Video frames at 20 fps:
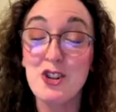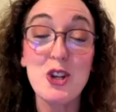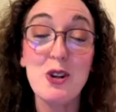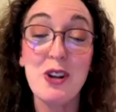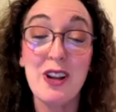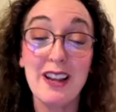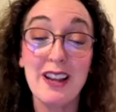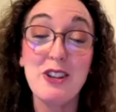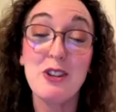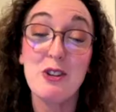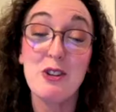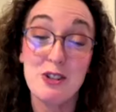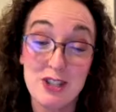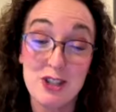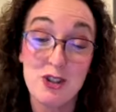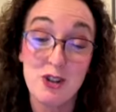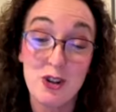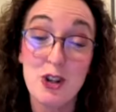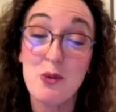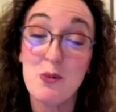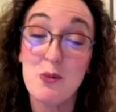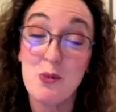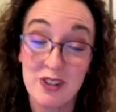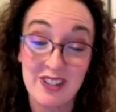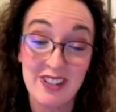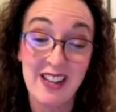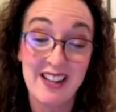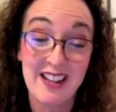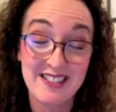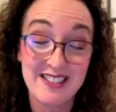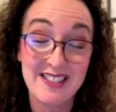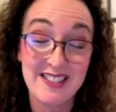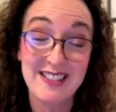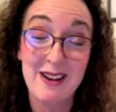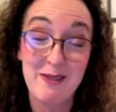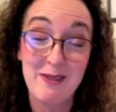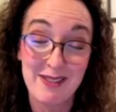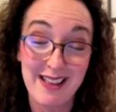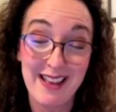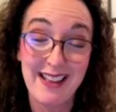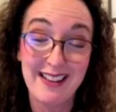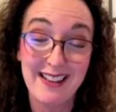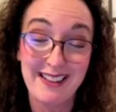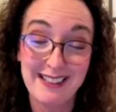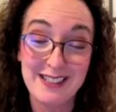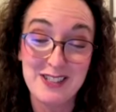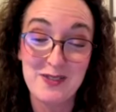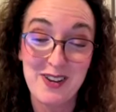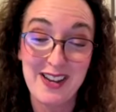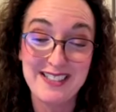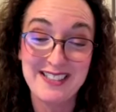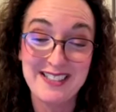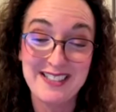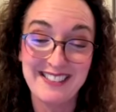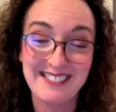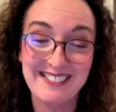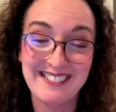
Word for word: you, it's true you wouldn't last a day without it, let's face it.